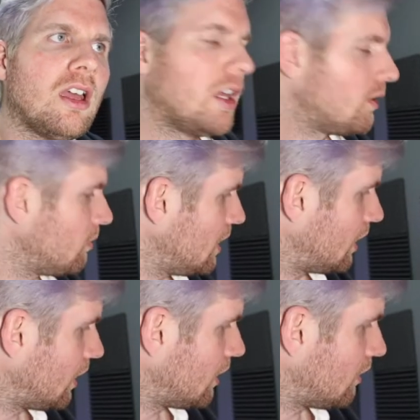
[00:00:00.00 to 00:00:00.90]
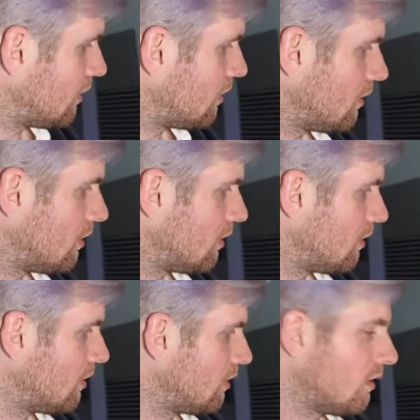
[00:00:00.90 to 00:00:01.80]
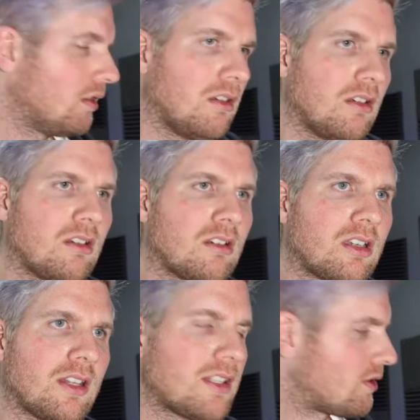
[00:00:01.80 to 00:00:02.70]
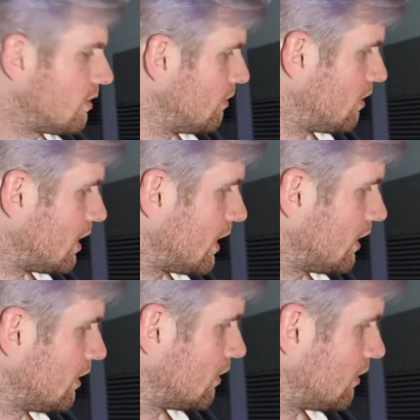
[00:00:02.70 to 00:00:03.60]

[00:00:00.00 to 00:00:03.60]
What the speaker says: And we can, okay, that's too high.